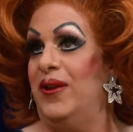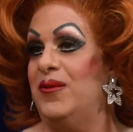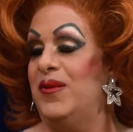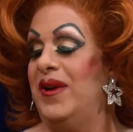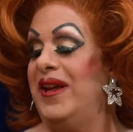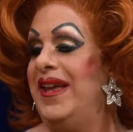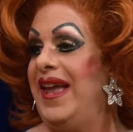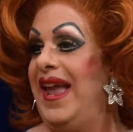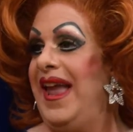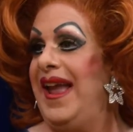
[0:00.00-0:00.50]

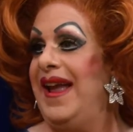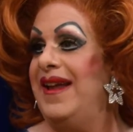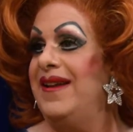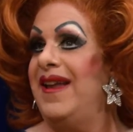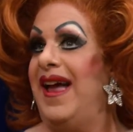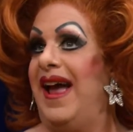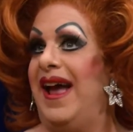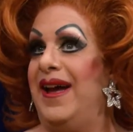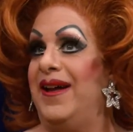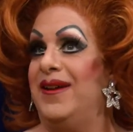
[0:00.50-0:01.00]
week
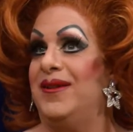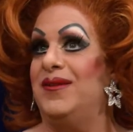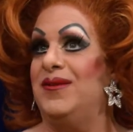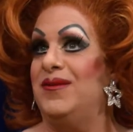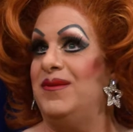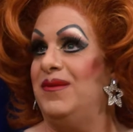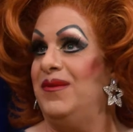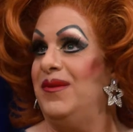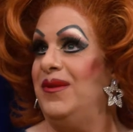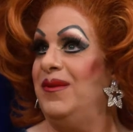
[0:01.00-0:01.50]
in,
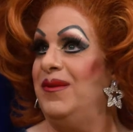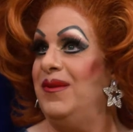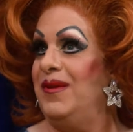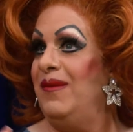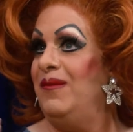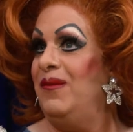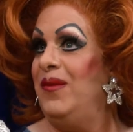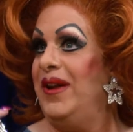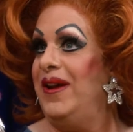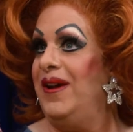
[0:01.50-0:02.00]
and
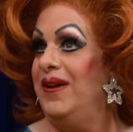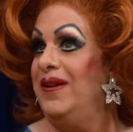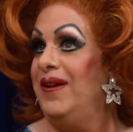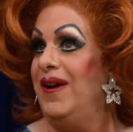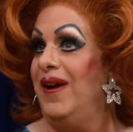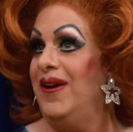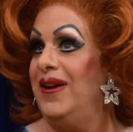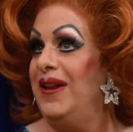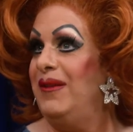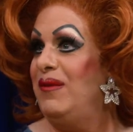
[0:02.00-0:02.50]
we can
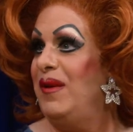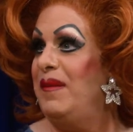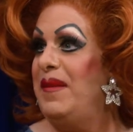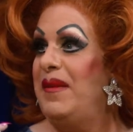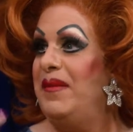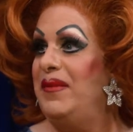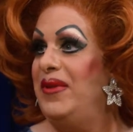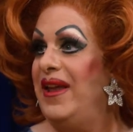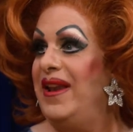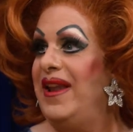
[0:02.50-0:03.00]
hardly
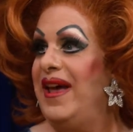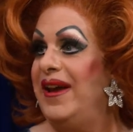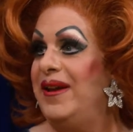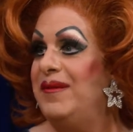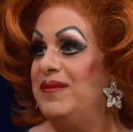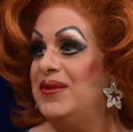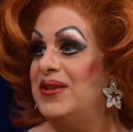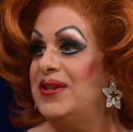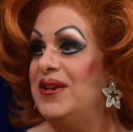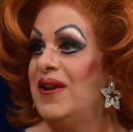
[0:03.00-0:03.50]
remember their
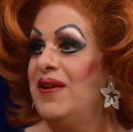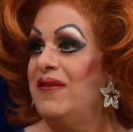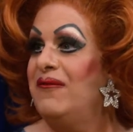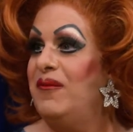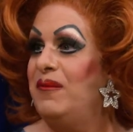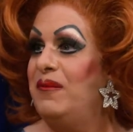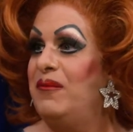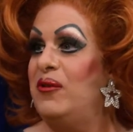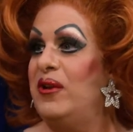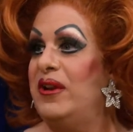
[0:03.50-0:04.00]
names
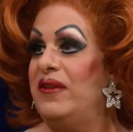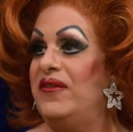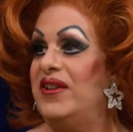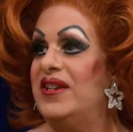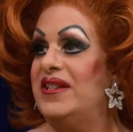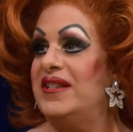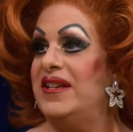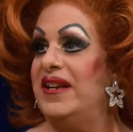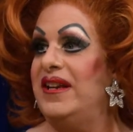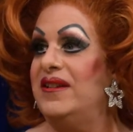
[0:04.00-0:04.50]
from
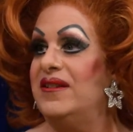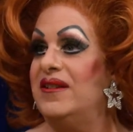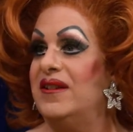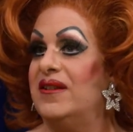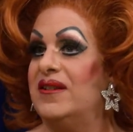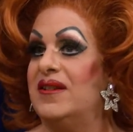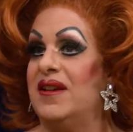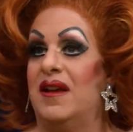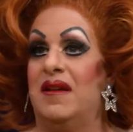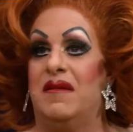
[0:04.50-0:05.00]
previous
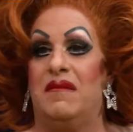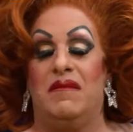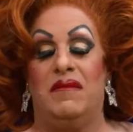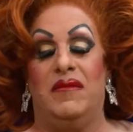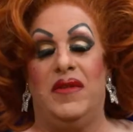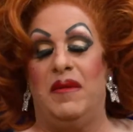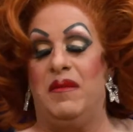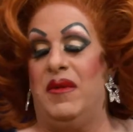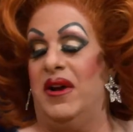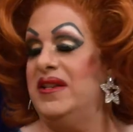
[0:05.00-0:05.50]
seasons,
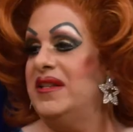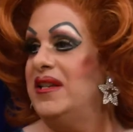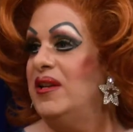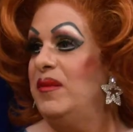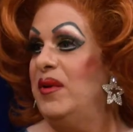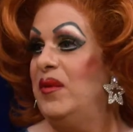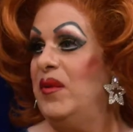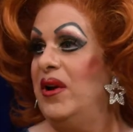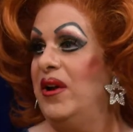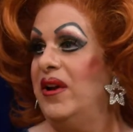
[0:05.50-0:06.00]
they might still
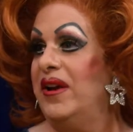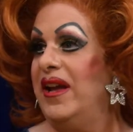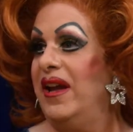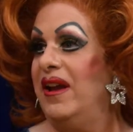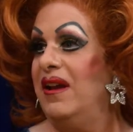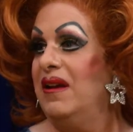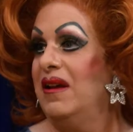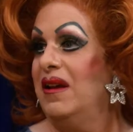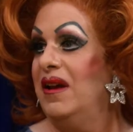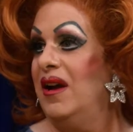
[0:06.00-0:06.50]
be
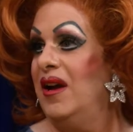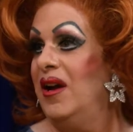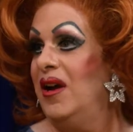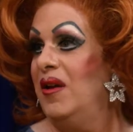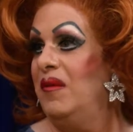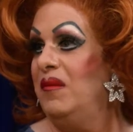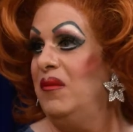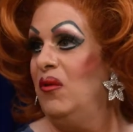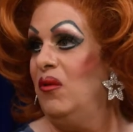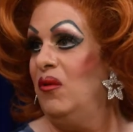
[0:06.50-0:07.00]
working
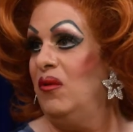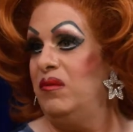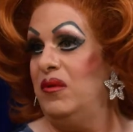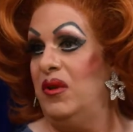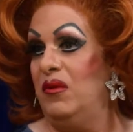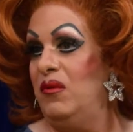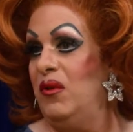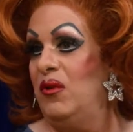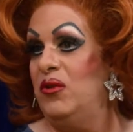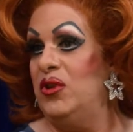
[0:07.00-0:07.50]
or
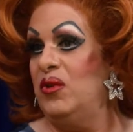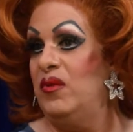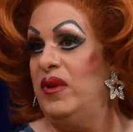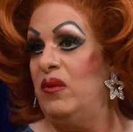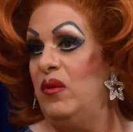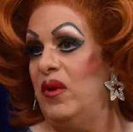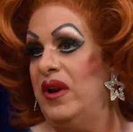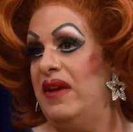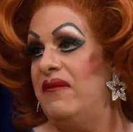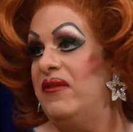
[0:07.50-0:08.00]

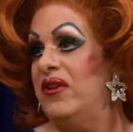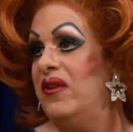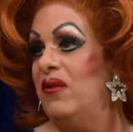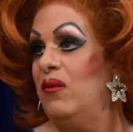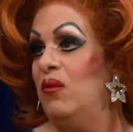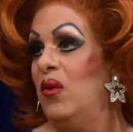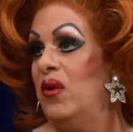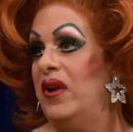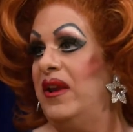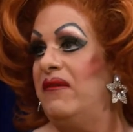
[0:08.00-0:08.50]
doing
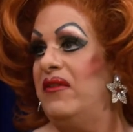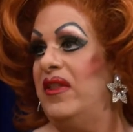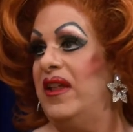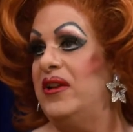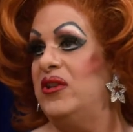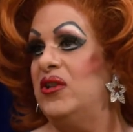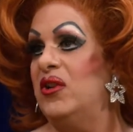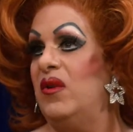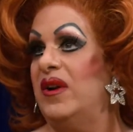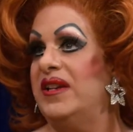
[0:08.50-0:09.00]
whatever
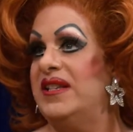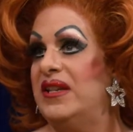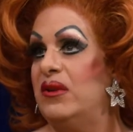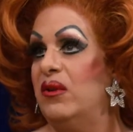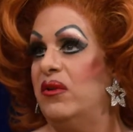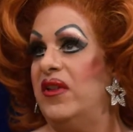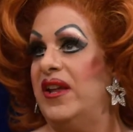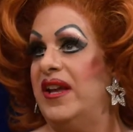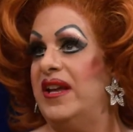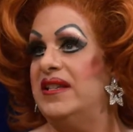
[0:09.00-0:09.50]
they do. I
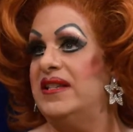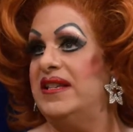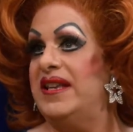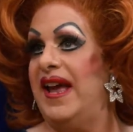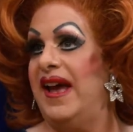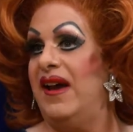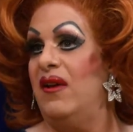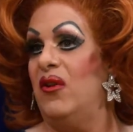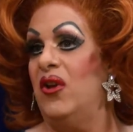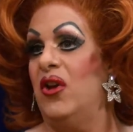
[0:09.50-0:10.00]
still think it's
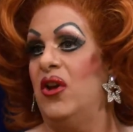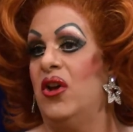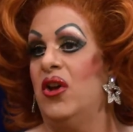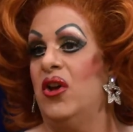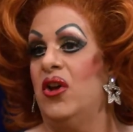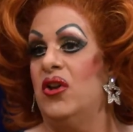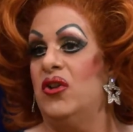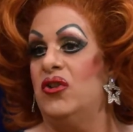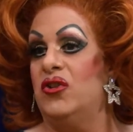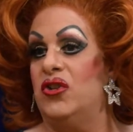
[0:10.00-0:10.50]
down
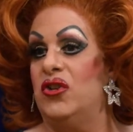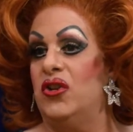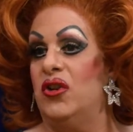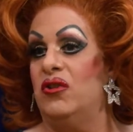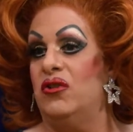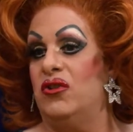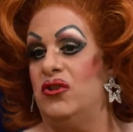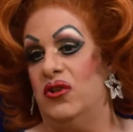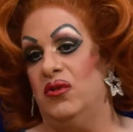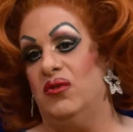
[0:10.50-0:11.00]

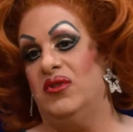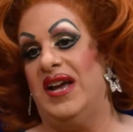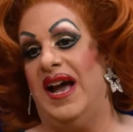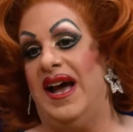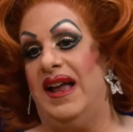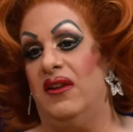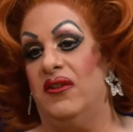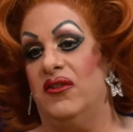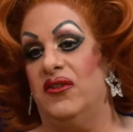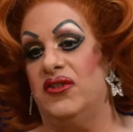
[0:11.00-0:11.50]
to
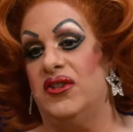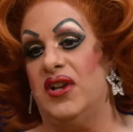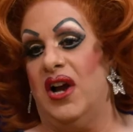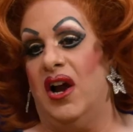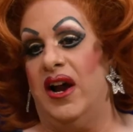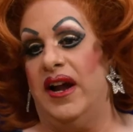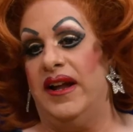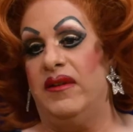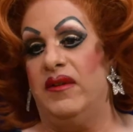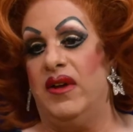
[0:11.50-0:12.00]
talent.
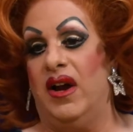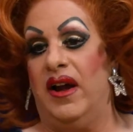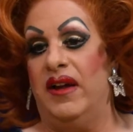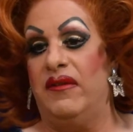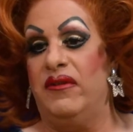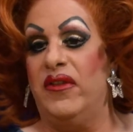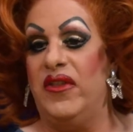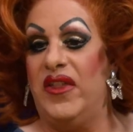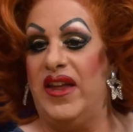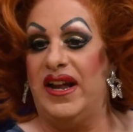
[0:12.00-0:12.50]
I
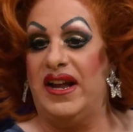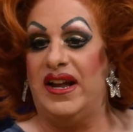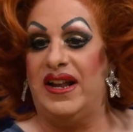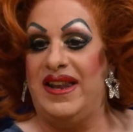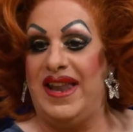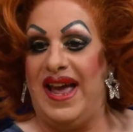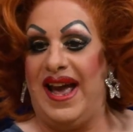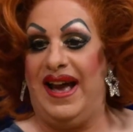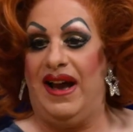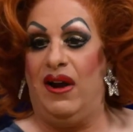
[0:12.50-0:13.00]
think
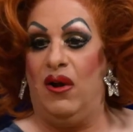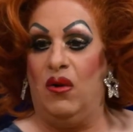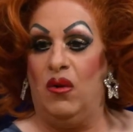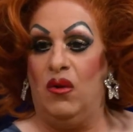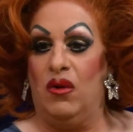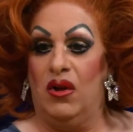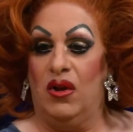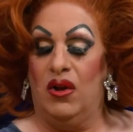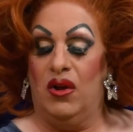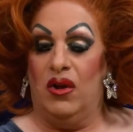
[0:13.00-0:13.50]

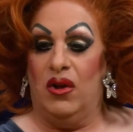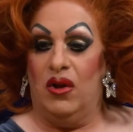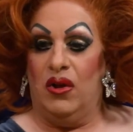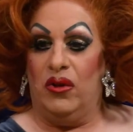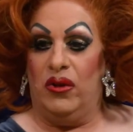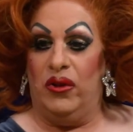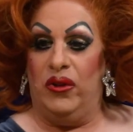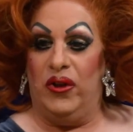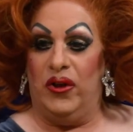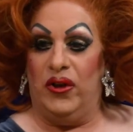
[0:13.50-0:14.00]
now
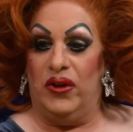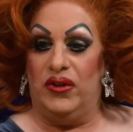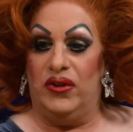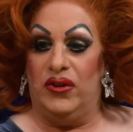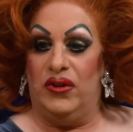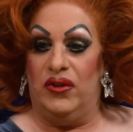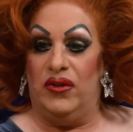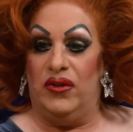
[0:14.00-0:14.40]
that,